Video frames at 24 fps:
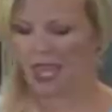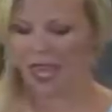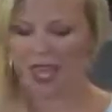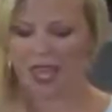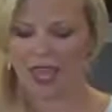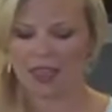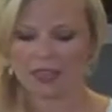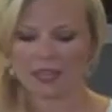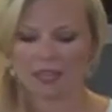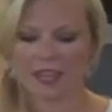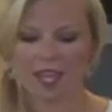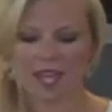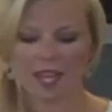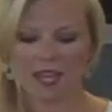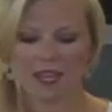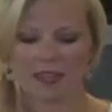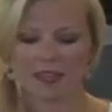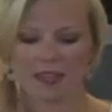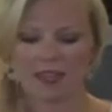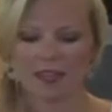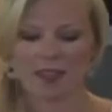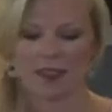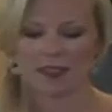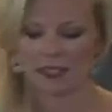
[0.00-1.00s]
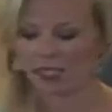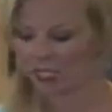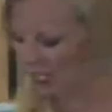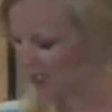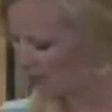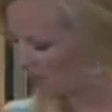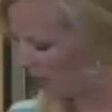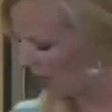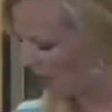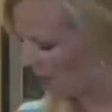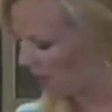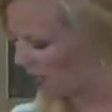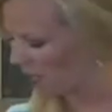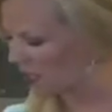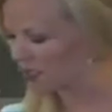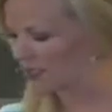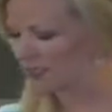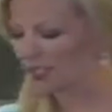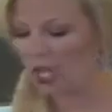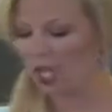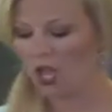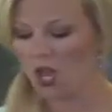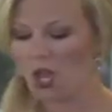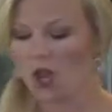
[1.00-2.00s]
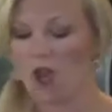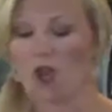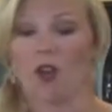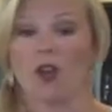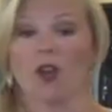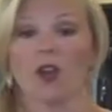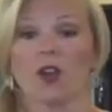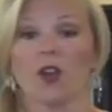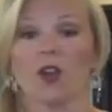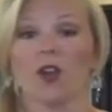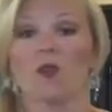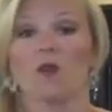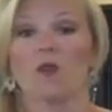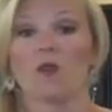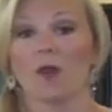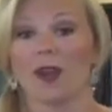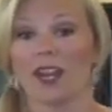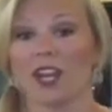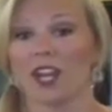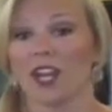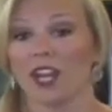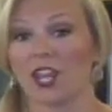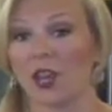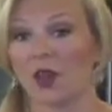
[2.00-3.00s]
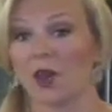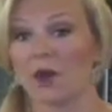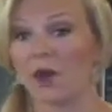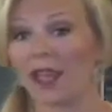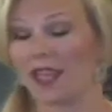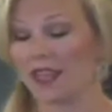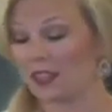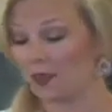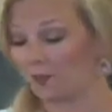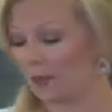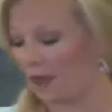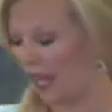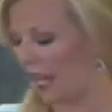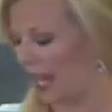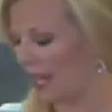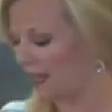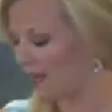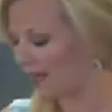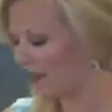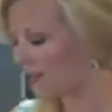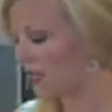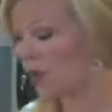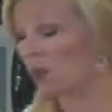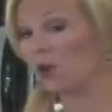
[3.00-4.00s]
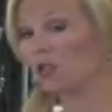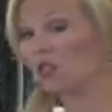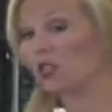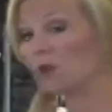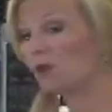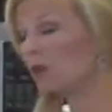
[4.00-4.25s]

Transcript: And then these babies are ready to go in the pan. So what you